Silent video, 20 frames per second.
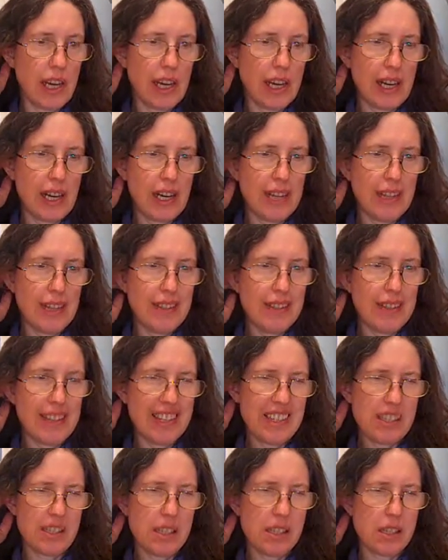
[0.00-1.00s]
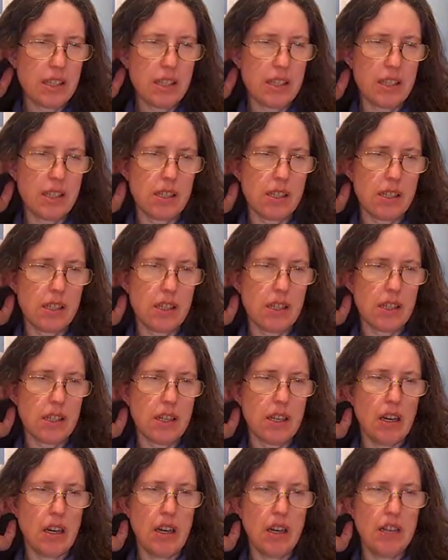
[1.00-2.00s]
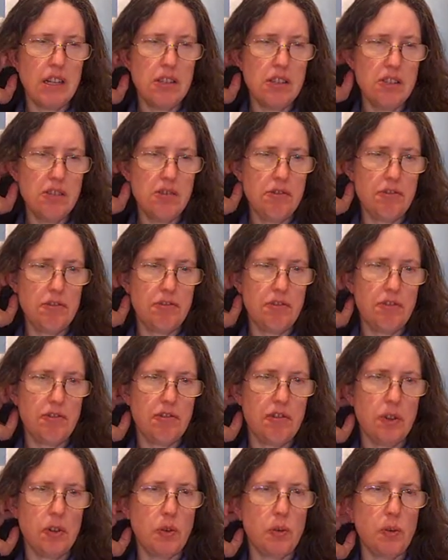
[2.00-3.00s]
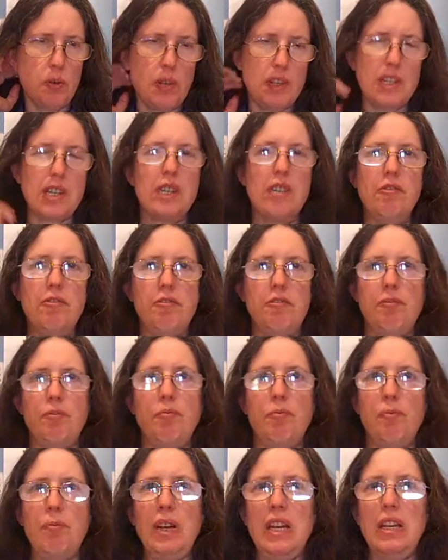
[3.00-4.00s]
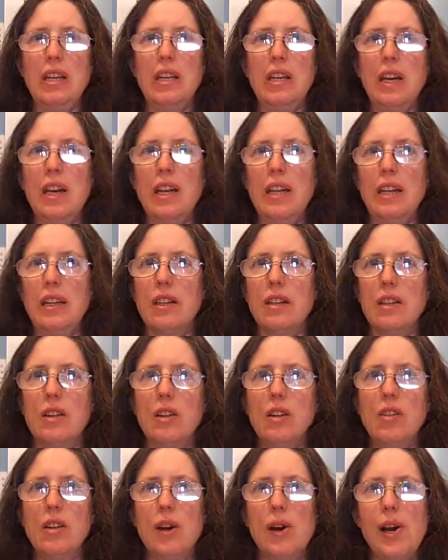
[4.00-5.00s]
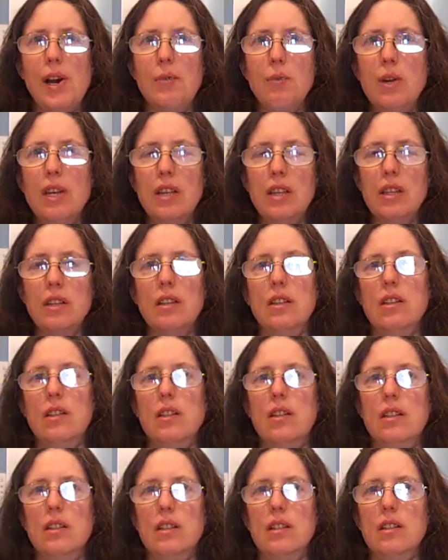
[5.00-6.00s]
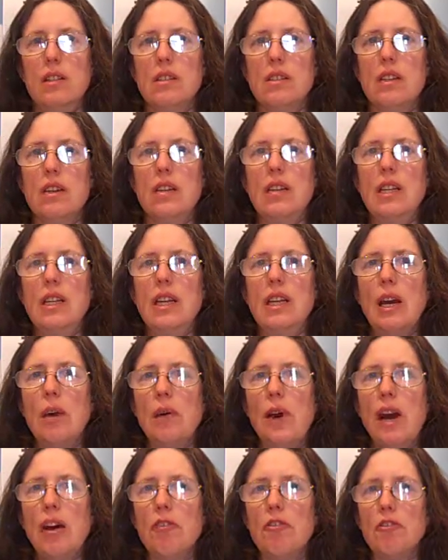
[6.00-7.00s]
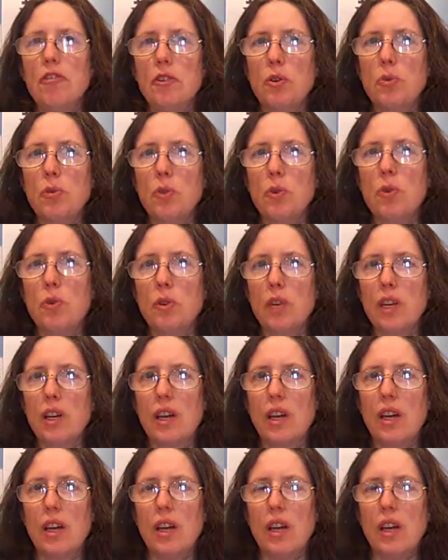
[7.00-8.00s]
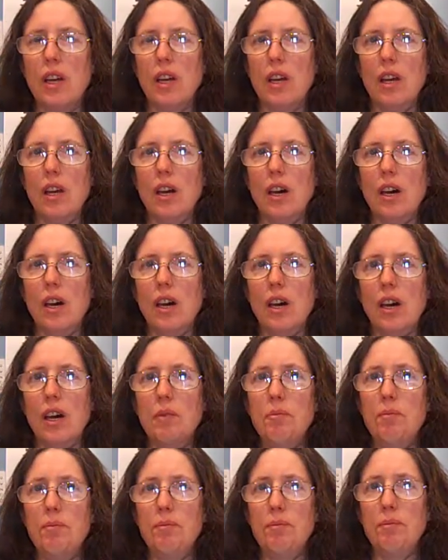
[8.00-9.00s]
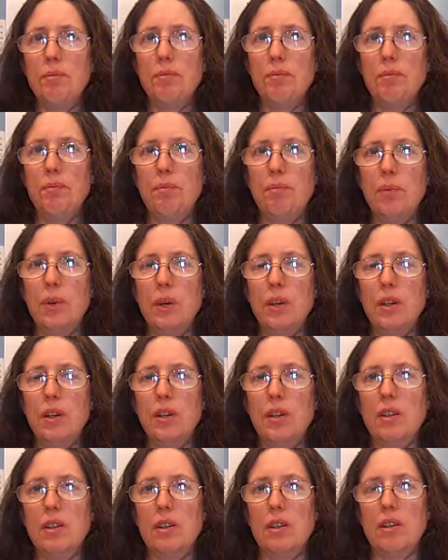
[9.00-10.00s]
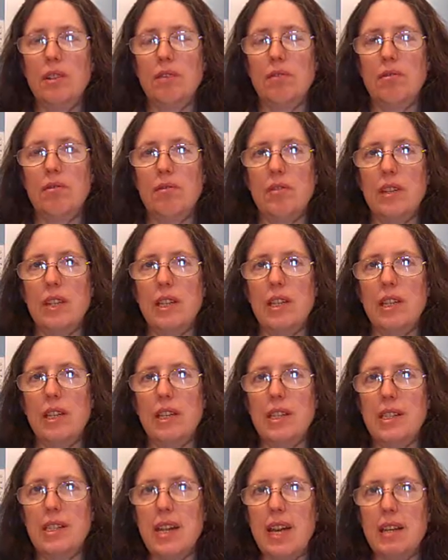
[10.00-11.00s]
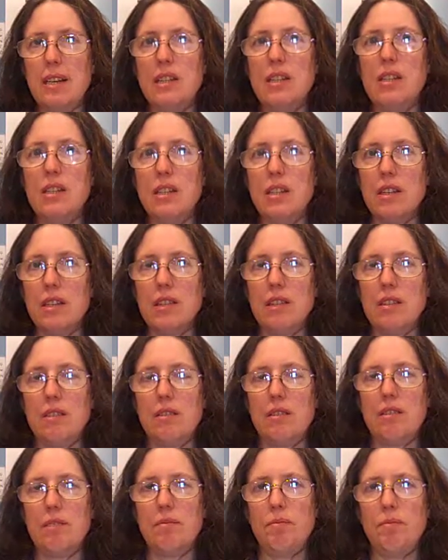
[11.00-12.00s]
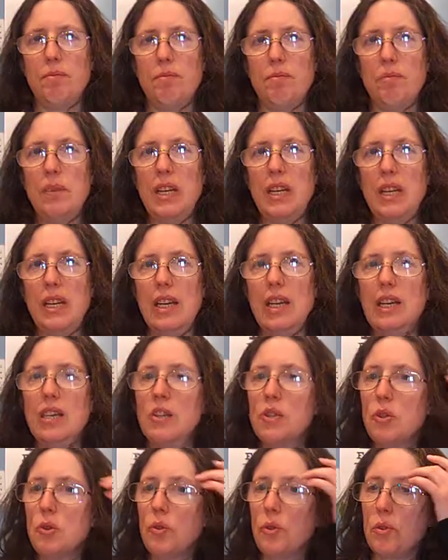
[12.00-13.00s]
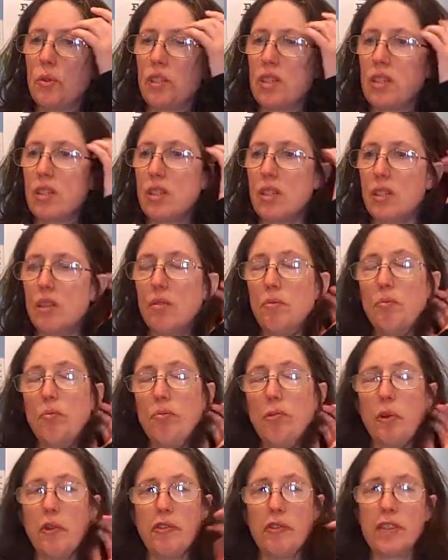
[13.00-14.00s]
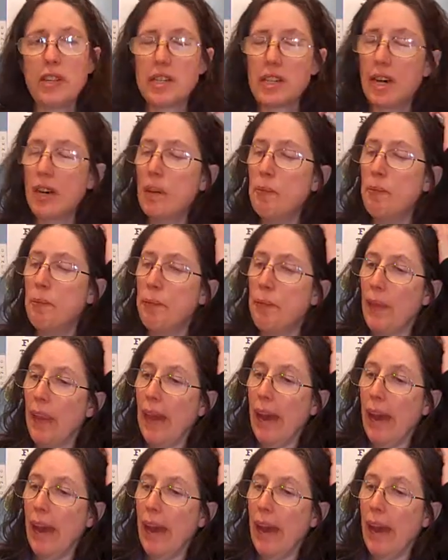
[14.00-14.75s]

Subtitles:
that's kind of what I've been like. You know, I will certainly go out for a walk, but I tend to be indoors more of the time.